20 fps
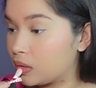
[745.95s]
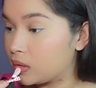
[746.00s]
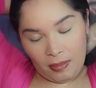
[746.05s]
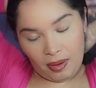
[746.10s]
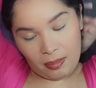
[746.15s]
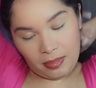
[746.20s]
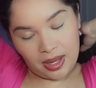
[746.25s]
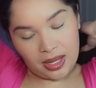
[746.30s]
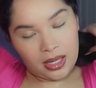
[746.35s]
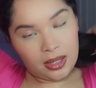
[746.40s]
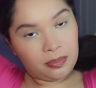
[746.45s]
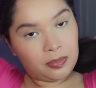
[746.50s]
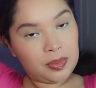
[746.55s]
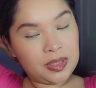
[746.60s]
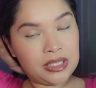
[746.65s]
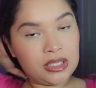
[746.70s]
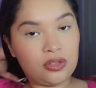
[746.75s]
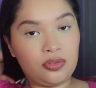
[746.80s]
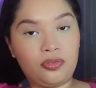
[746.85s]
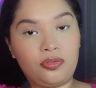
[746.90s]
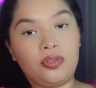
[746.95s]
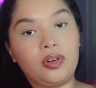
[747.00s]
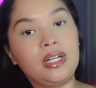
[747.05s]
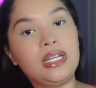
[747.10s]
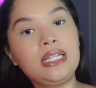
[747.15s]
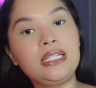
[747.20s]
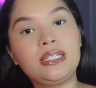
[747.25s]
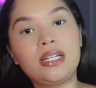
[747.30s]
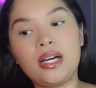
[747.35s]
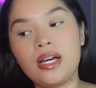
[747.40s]
My makeup is
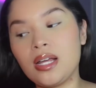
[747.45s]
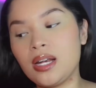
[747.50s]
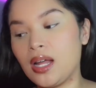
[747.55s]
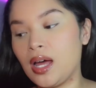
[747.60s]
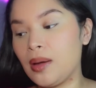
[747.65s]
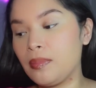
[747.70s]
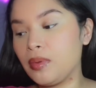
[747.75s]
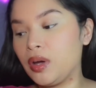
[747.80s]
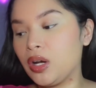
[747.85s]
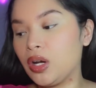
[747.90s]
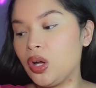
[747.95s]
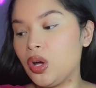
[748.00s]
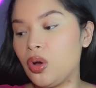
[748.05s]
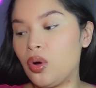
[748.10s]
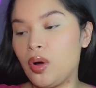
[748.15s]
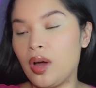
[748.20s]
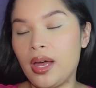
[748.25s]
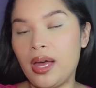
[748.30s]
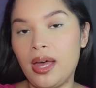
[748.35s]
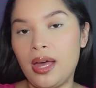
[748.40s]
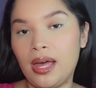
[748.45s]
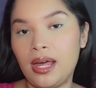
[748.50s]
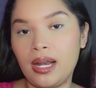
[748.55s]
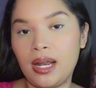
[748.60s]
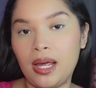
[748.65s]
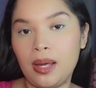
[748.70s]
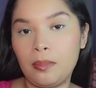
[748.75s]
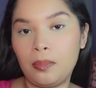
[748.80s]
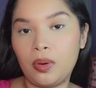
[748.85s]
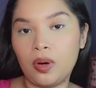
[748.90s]
fully done. I'm gonna go ahead
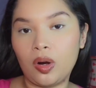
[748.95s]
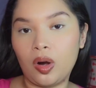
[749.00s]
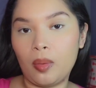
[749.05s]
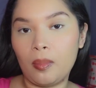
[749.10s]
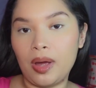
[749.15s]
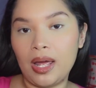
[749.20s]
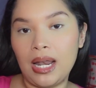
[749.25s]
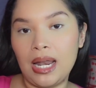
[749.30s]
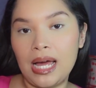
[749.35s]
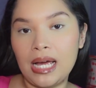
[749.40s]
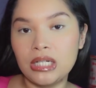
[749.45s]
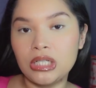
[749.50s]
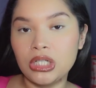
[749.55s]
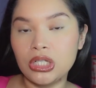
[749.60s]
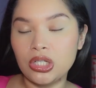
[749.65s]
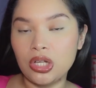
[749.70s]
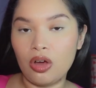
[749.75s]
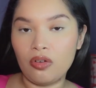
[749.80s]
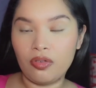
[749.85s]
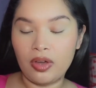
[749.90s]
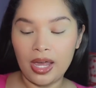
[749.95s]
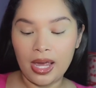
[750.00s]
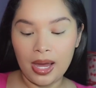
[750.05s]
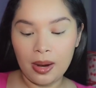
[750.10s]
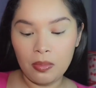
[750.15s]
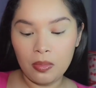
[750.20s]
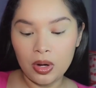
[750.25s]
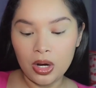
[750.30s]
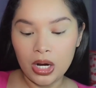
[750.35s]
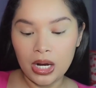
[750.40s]
and put on my lashes off
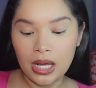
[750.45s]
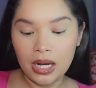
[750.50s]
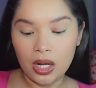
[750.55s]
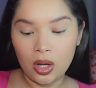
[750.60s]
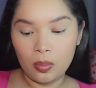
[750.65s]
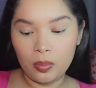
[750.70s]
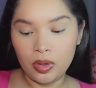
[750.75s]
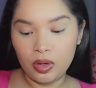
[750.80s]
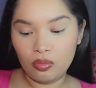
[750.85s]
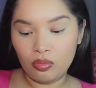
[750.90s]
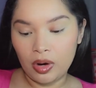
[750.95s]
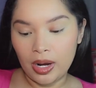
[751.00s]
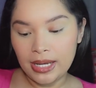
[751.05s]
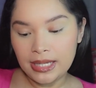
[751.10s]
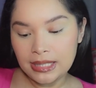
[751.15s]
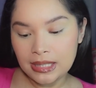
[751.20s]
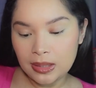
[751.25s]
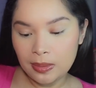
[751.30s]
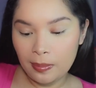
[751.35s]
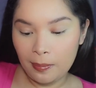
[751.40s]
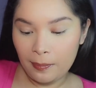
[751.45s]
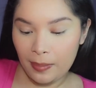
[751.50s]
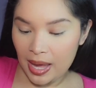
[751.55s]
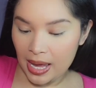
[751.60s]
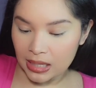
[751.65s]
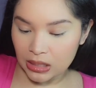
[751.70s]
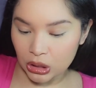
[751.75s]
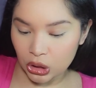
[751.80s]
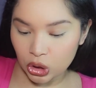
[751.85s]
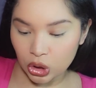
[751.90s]
camera, and I'll be right
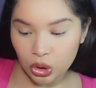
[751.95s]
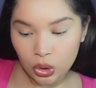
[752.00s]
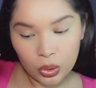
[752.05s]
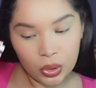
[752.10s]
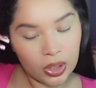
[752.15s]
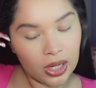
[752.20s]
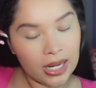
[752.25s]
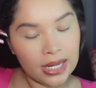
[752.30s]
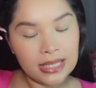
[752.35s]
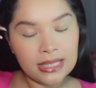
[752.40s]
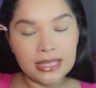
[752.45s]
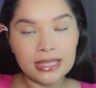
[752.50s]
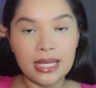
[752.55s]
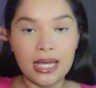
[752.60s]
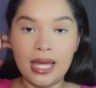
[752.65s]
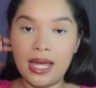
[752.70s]
back to show you guys